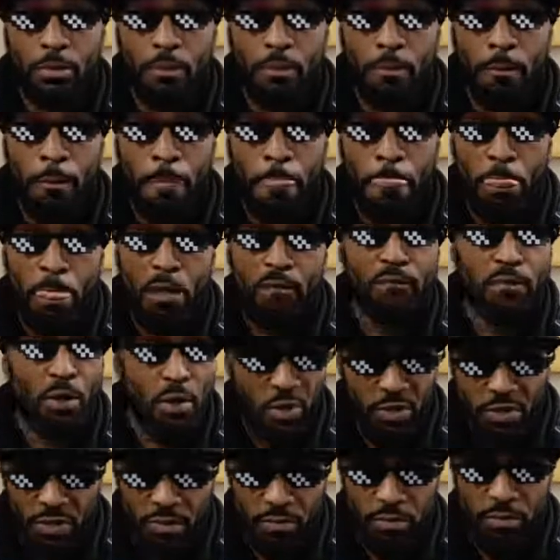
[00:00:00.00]
the
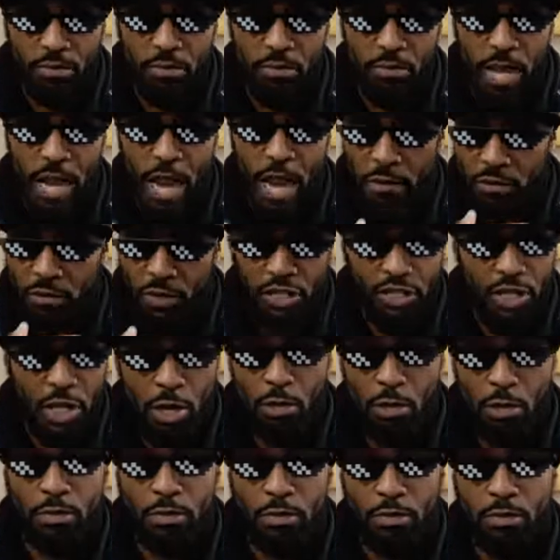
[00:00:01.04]
first ever show,
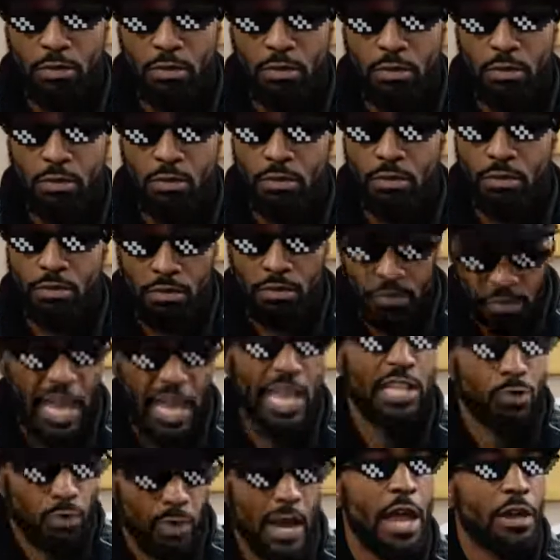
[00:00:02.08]
that's
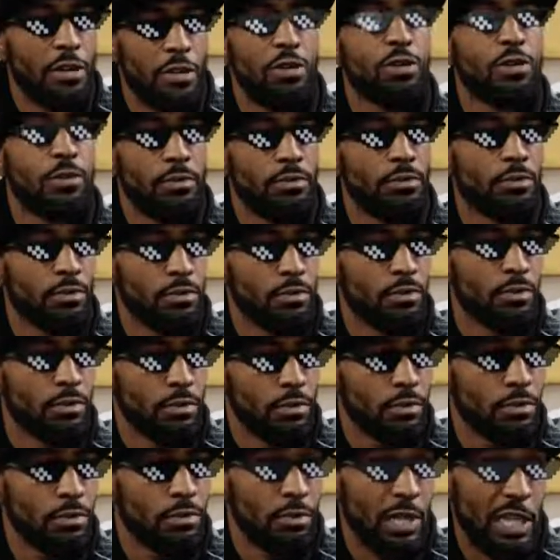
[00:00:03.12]
when I knew.
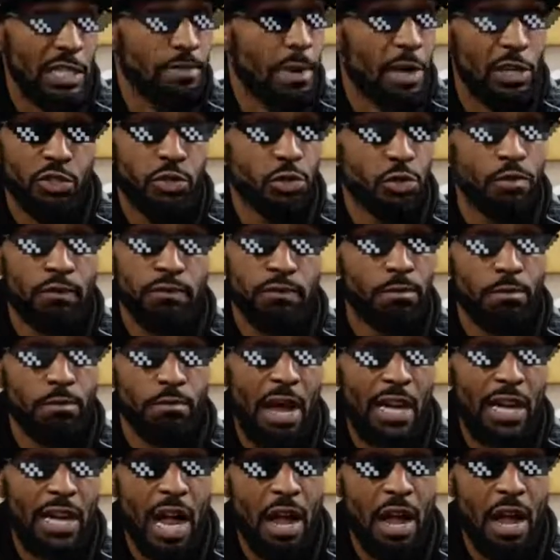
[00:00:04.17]
That's my truth. My
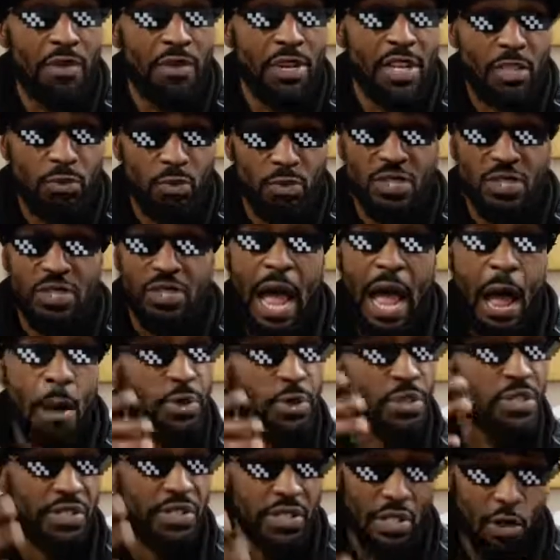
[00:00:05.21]
confidence I was
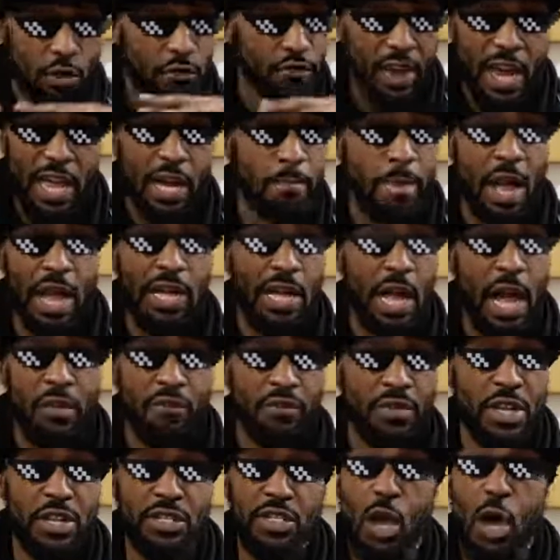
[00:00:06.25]
still finding my
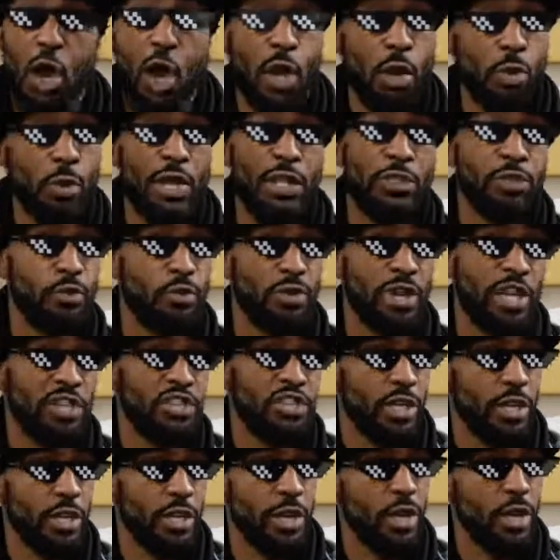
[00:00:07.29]
confidence all the way through that
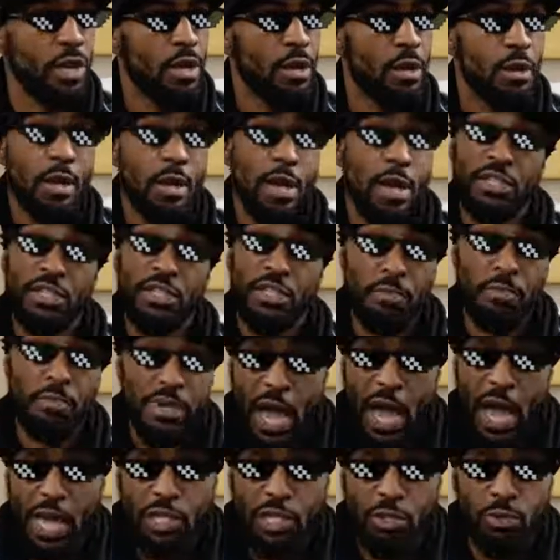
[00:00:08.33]
shit. And to be
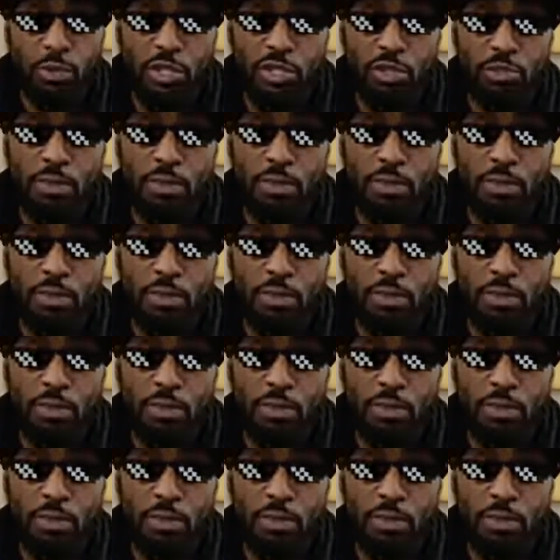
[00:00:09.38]
honest with you,